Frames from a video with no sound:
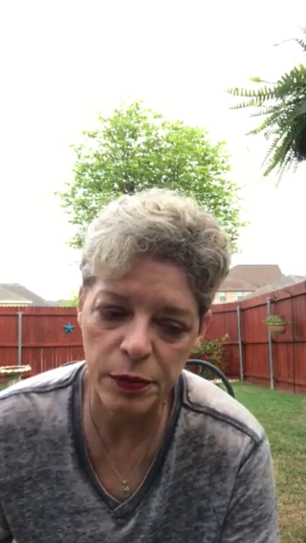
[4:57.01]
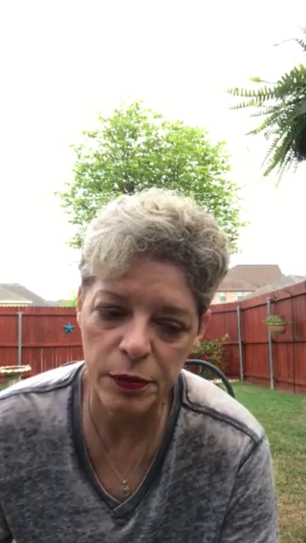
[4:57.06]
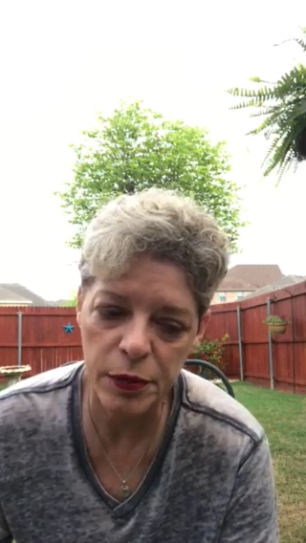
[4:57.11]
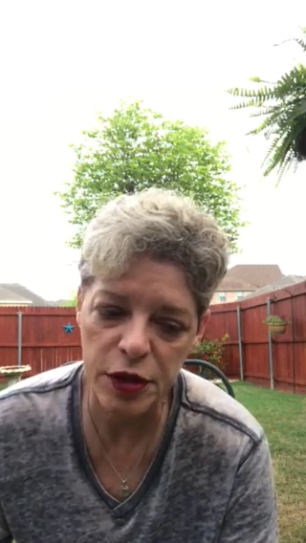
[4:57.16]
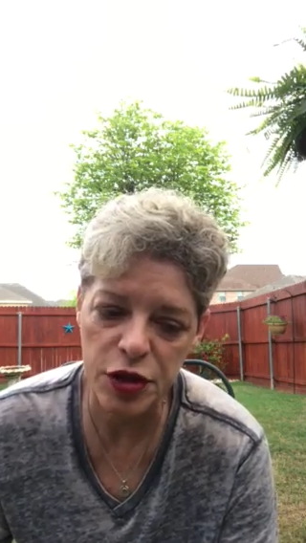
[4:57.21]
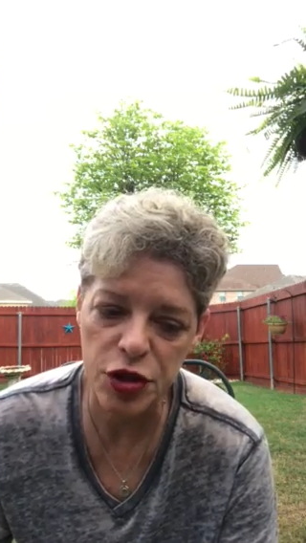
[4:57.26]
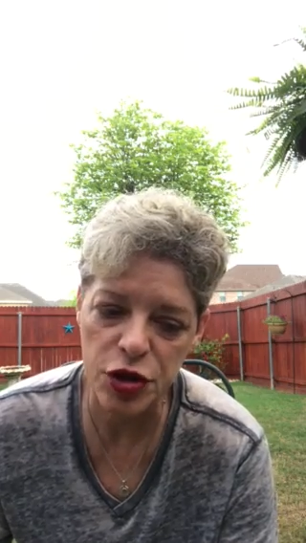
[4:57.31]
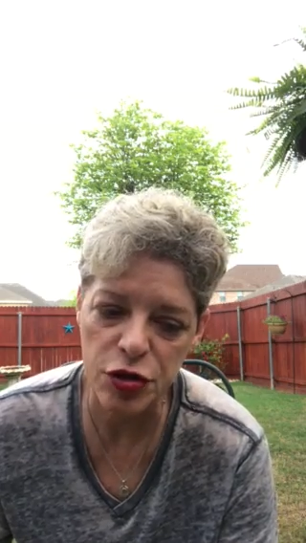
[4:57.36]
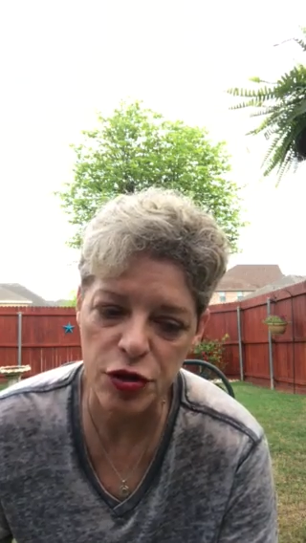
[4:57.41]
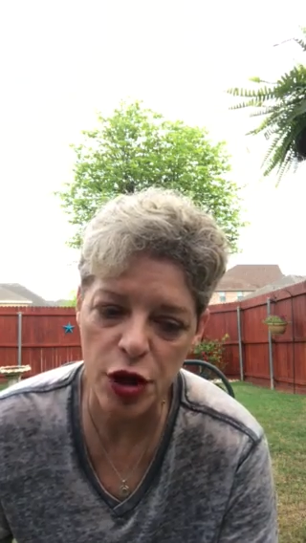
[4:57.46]

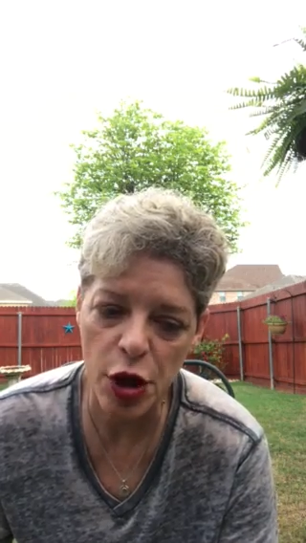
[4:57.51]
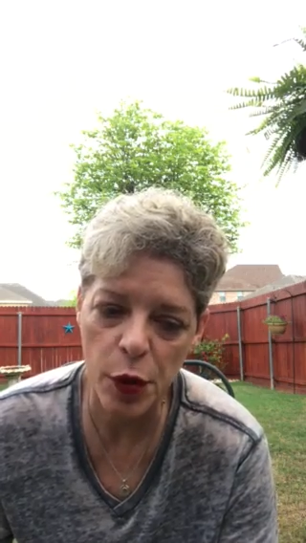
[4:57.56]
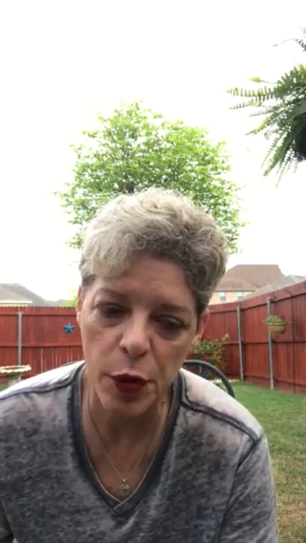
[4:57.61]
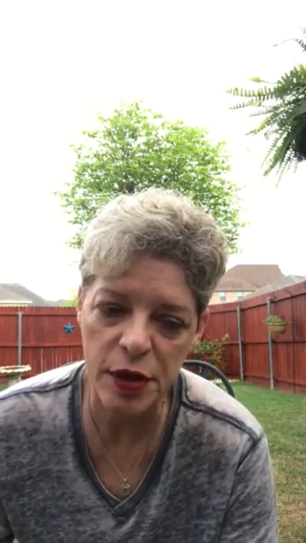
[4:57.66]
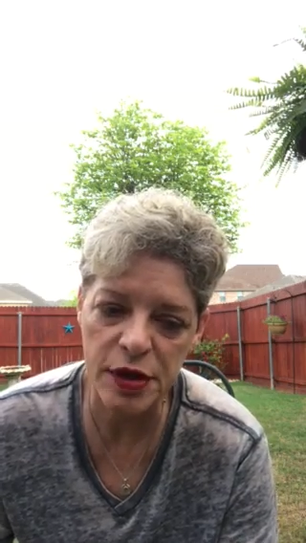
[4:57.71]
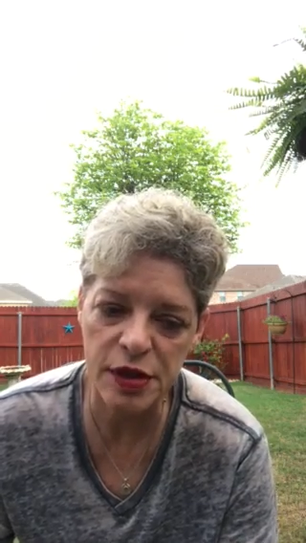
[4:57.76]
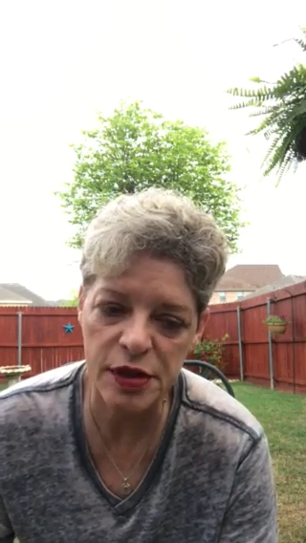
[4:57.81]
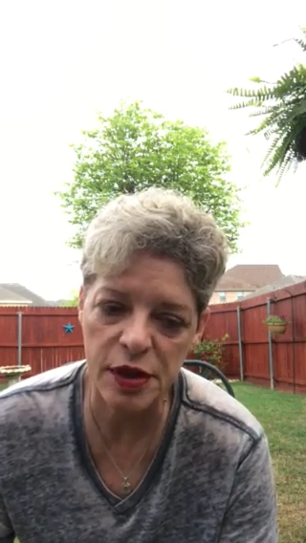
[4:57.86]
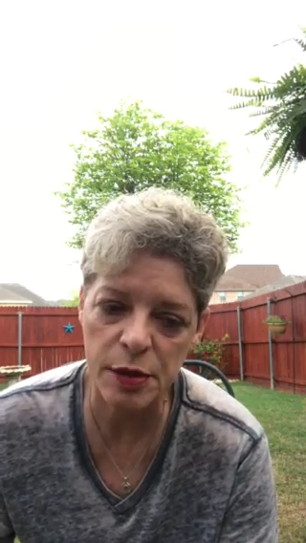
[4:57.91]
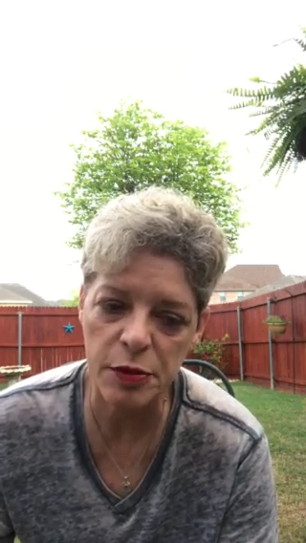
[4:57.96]
but you know
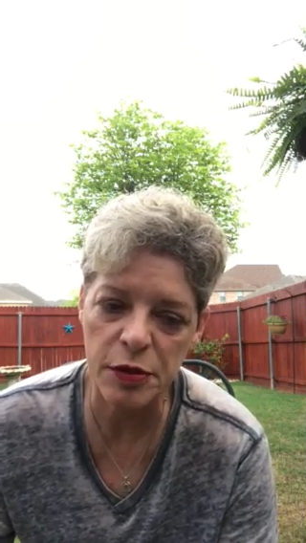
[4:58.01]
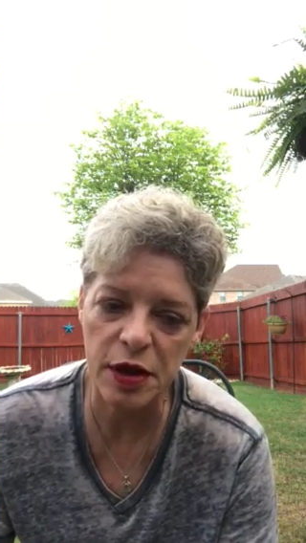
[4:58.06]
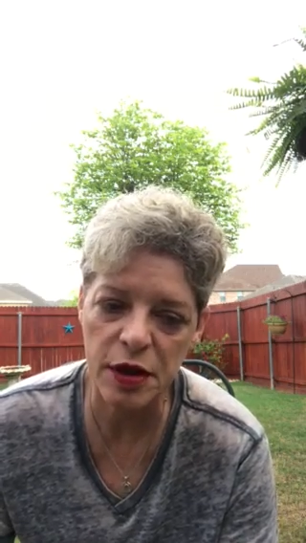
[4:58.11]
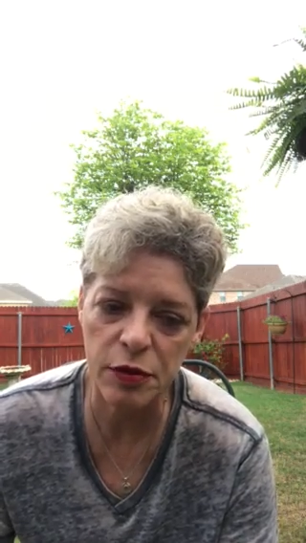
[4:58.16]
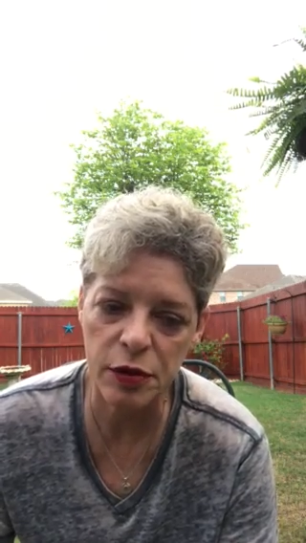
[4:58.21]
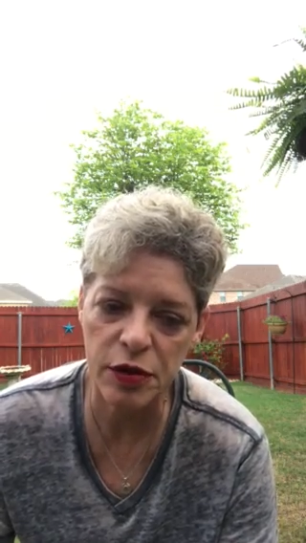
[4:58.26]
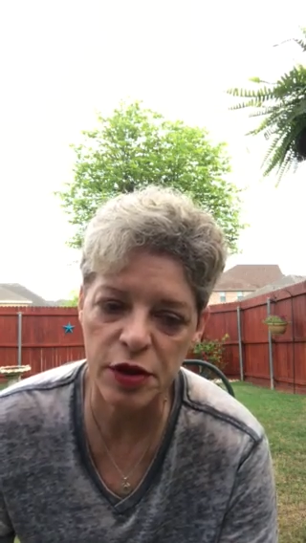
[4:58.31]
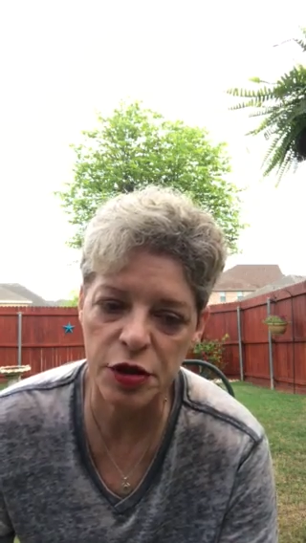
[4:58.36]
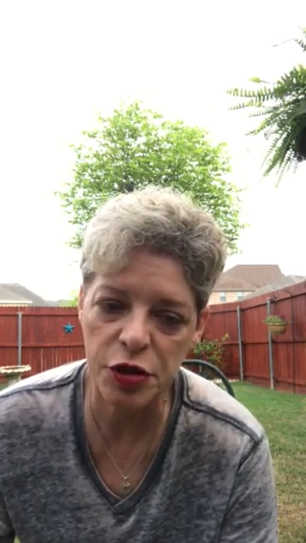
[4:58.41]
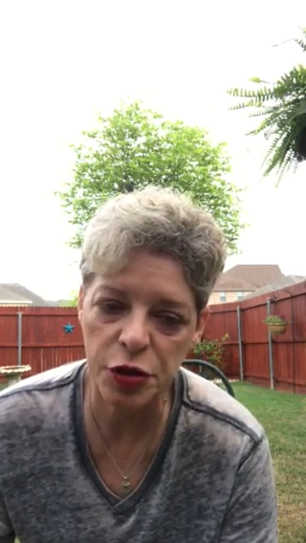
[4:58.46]
it's
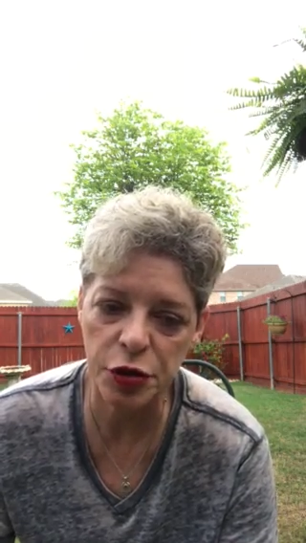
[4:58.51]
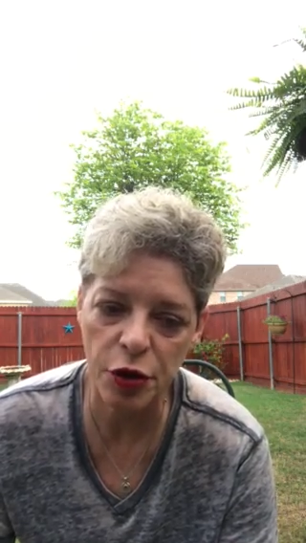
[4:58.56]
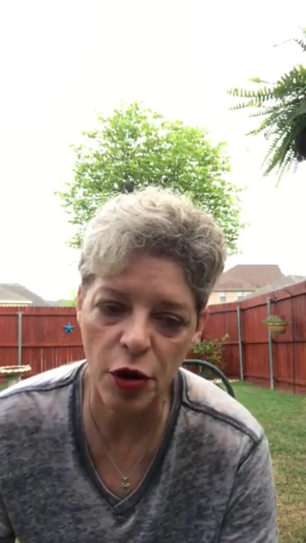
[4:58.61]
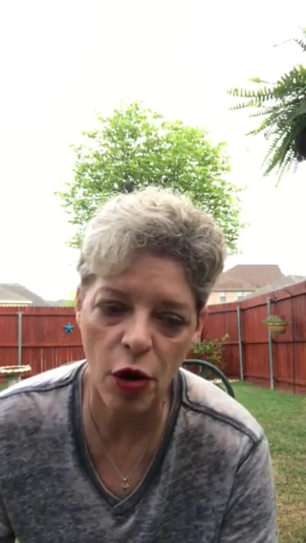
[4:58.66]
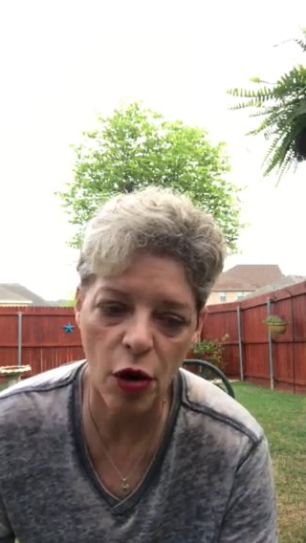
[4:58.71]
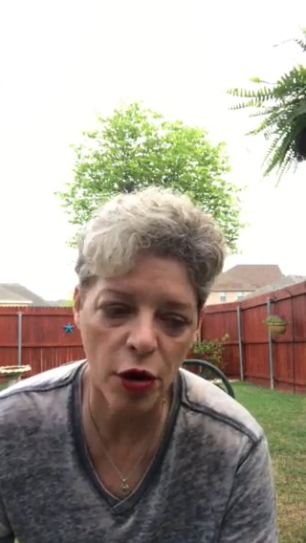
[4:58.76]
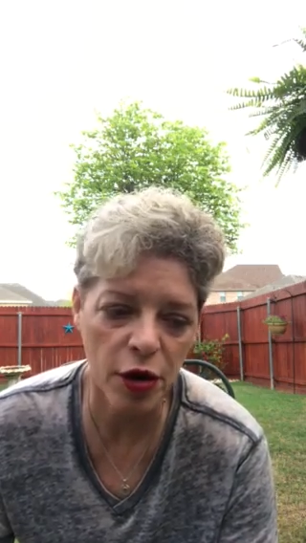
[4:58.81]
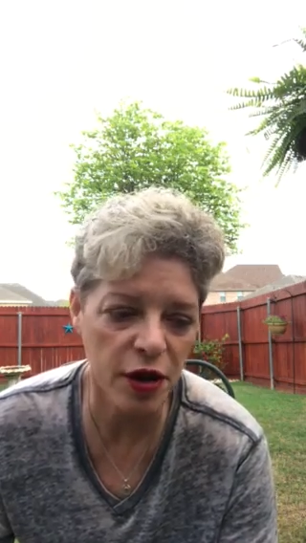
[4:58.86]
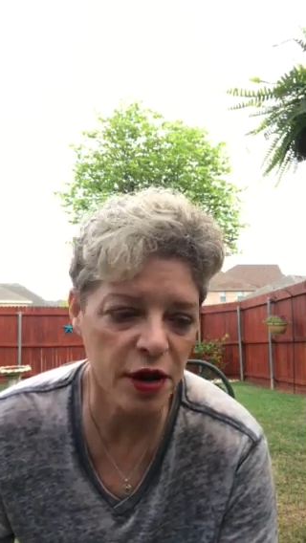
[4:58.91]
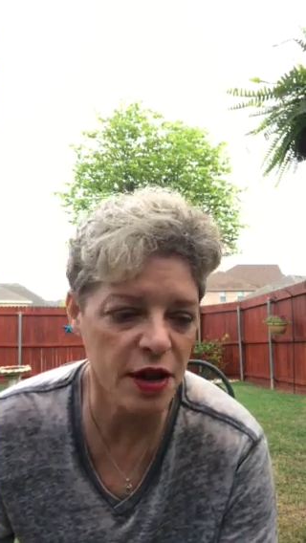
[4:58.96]
something within your
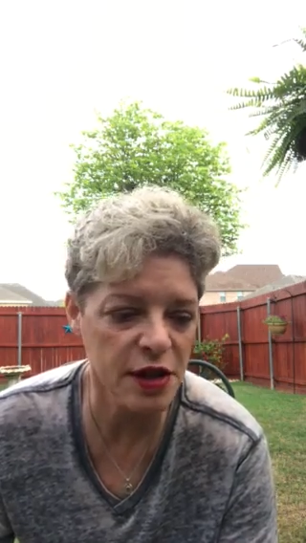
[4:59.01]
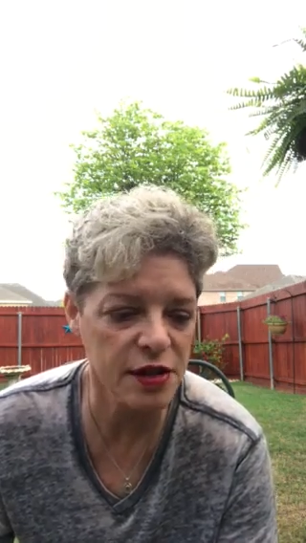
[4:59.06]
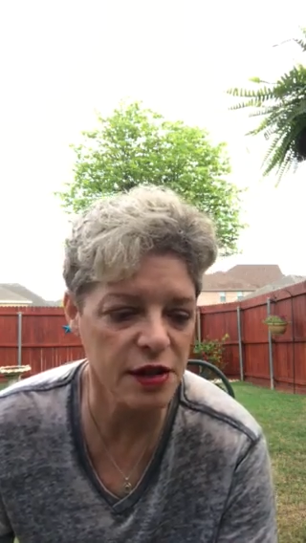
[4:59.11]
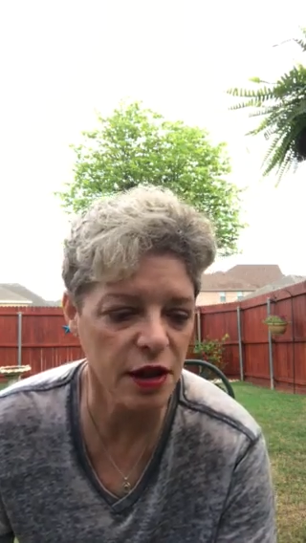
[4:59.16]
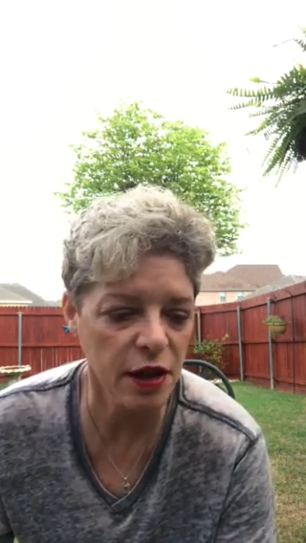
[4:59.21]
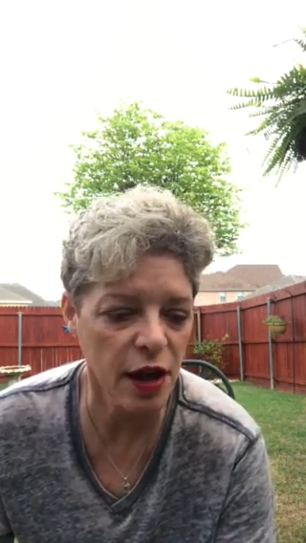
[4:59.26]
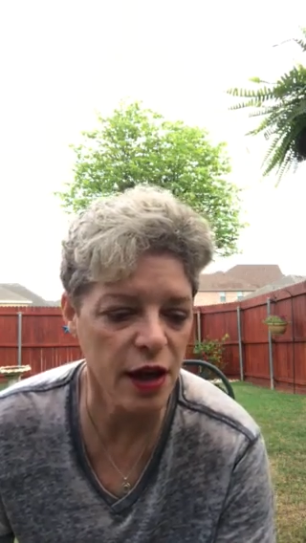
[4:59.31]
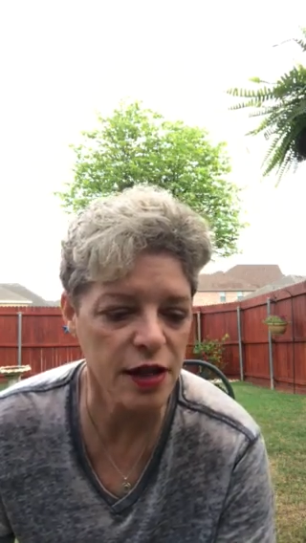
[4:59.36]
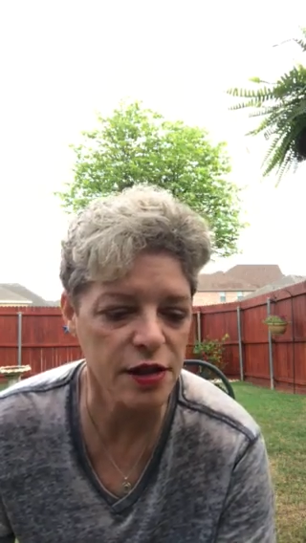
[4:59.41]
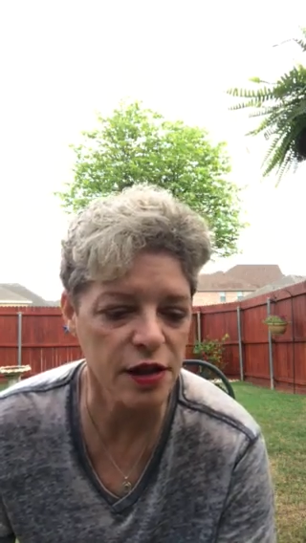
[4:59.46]
heart, and it's
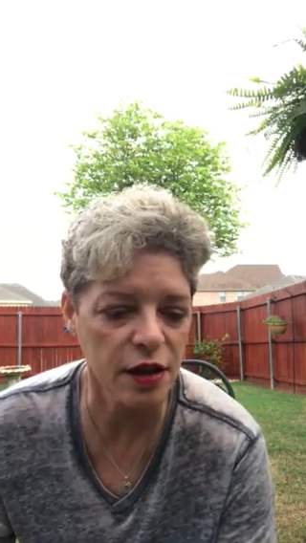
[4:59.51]
a